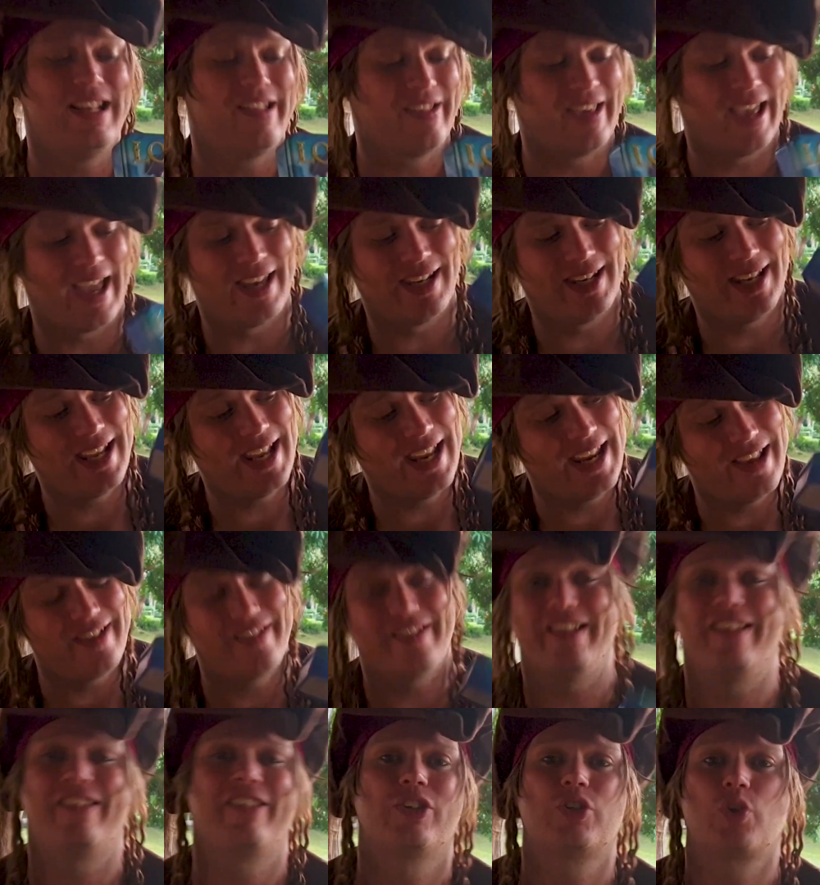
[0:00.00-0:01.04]
tin,
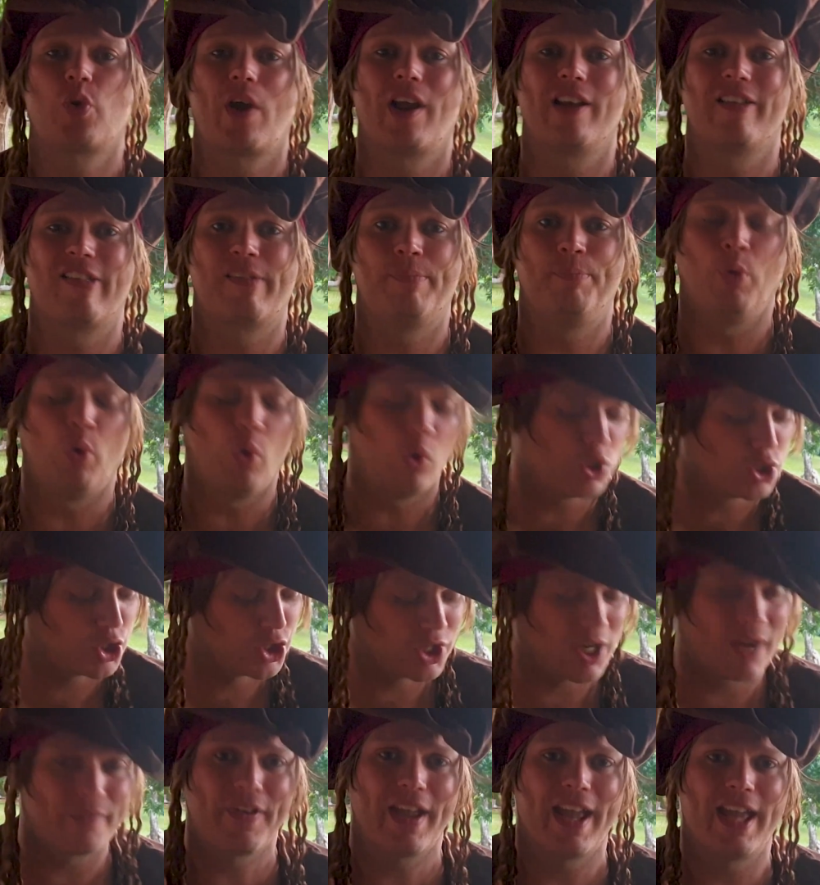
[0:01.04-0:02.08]
easy to transport,
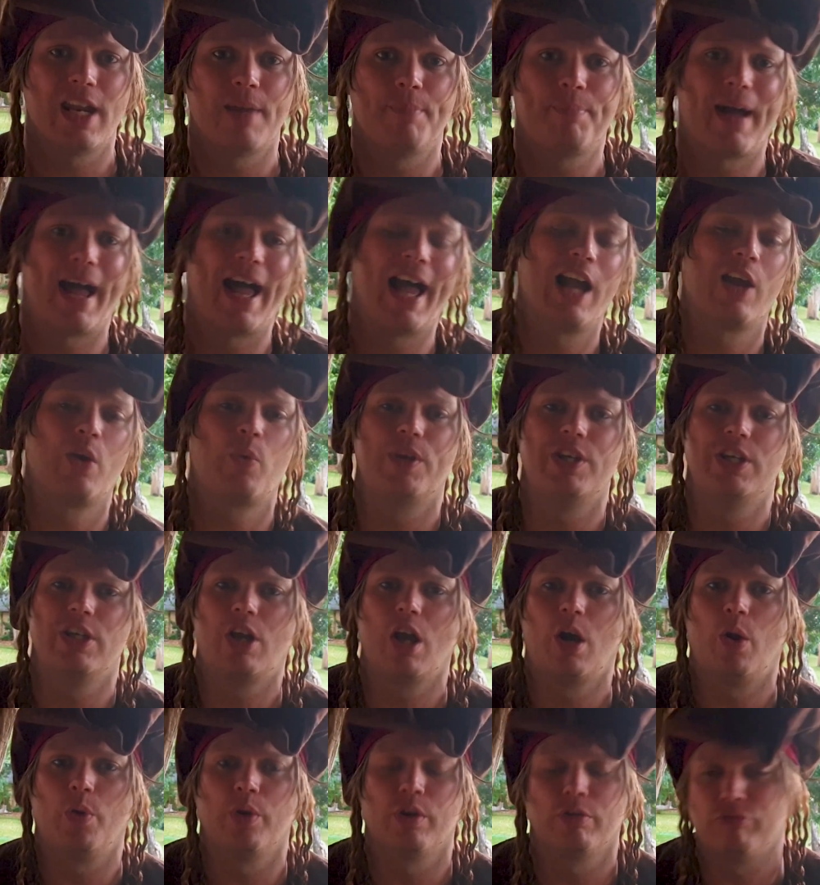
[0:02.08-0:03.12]
shove it in a bag when you
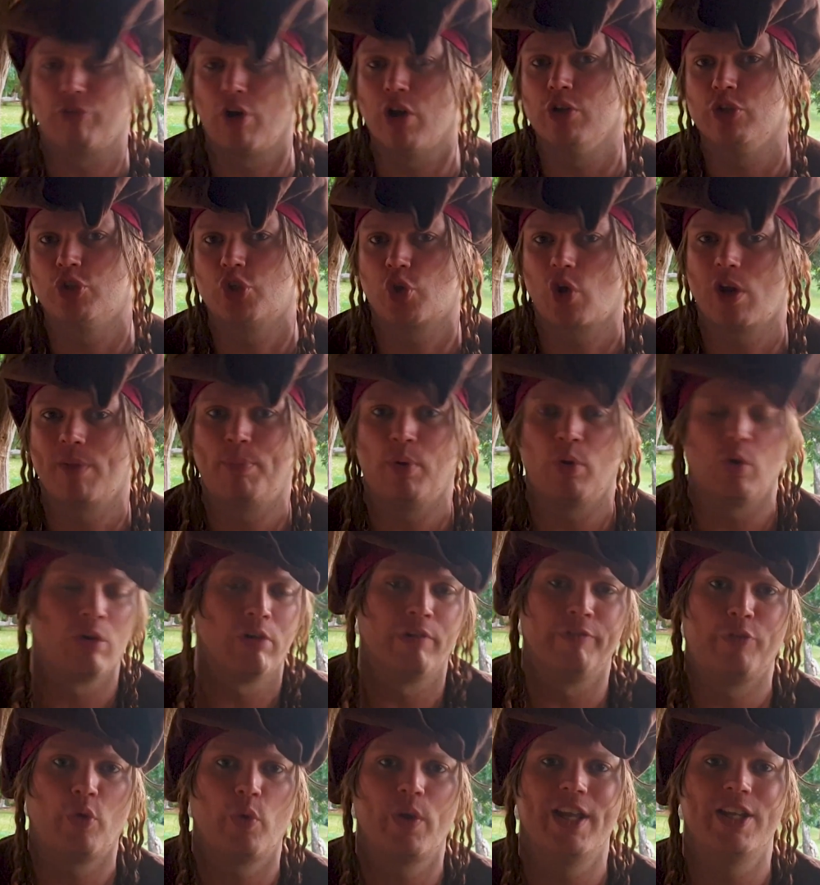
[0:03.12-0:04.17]
go on a road trip or a
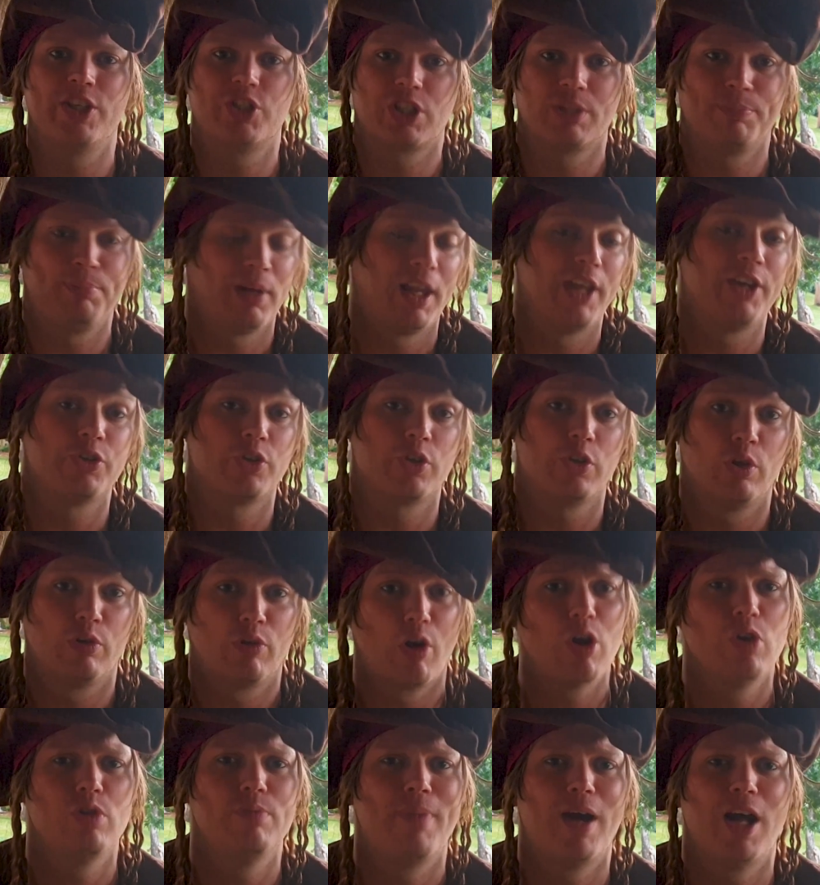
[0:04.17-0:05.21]
voyage to plunder your
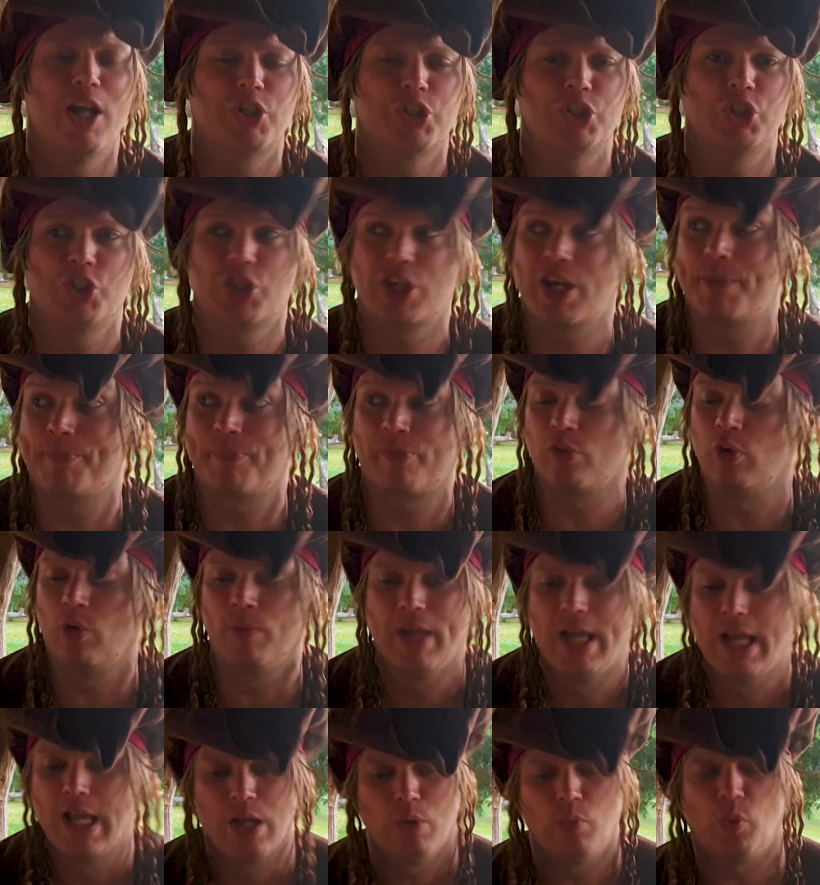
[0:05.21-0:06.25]
own merchant ships or
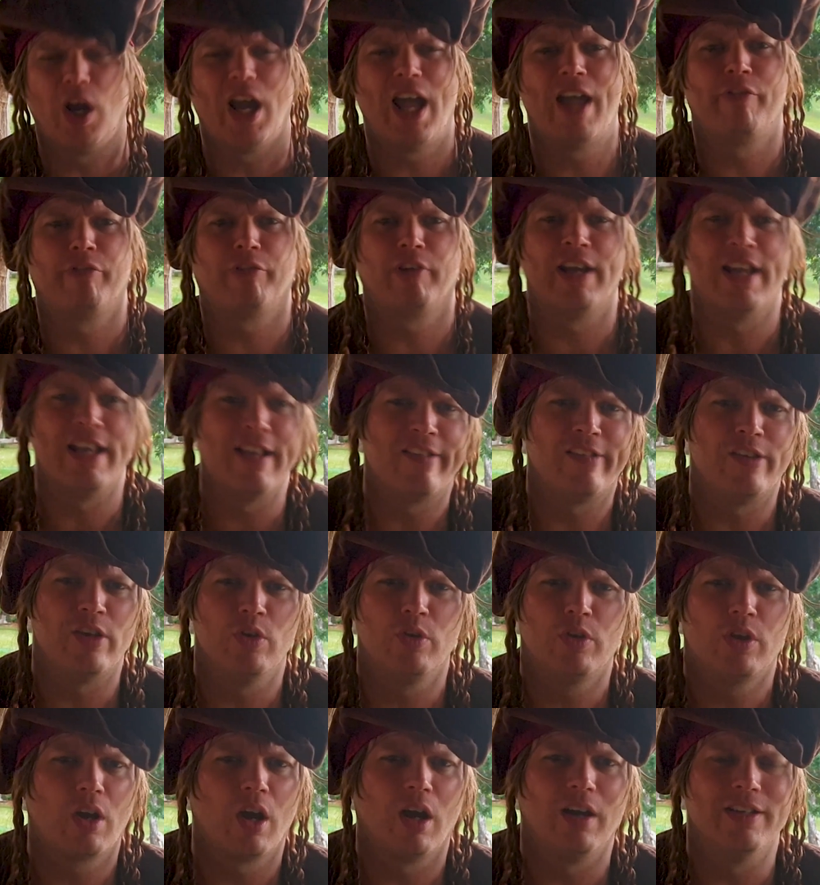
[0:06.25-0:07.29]
whatever it is you
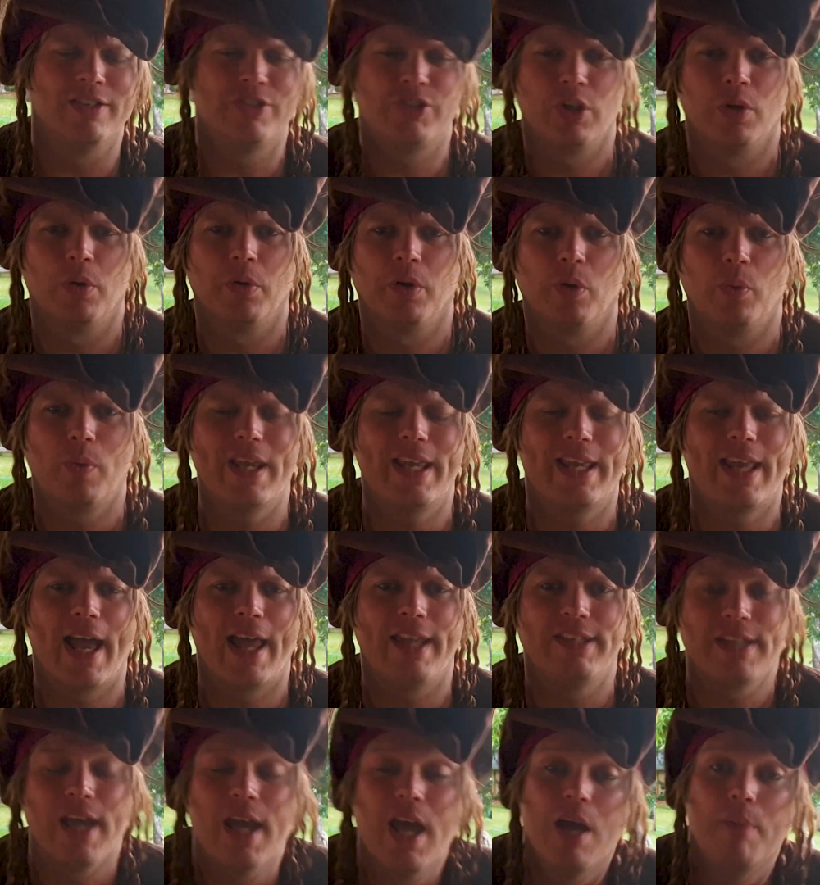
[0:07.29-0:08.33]
guys do on a
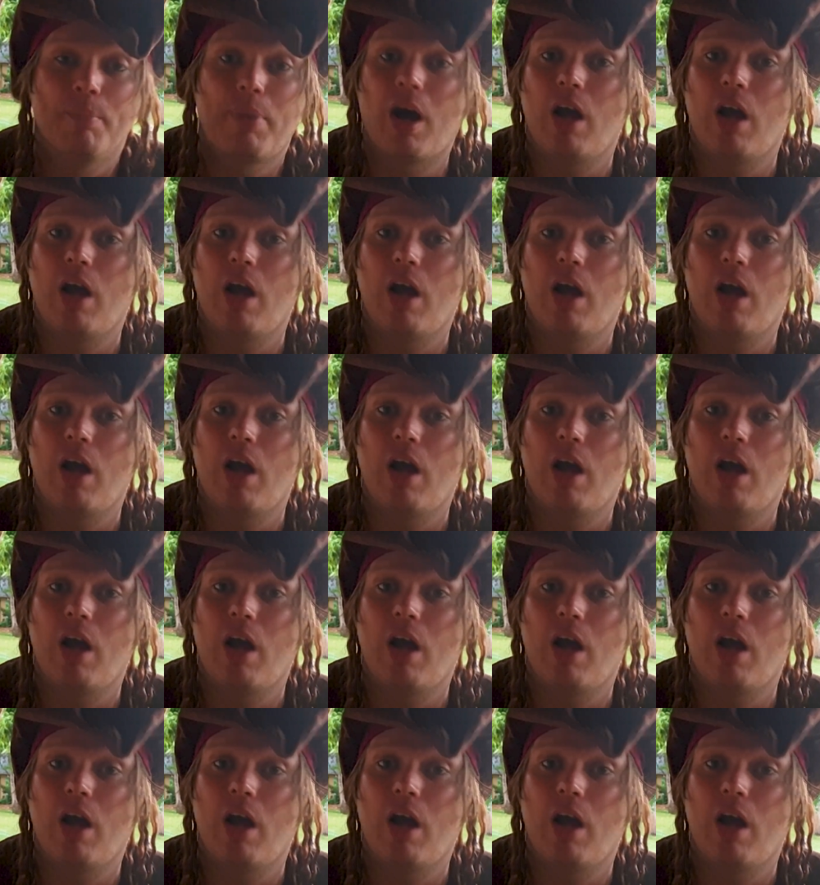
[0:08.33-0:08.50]
weekend, but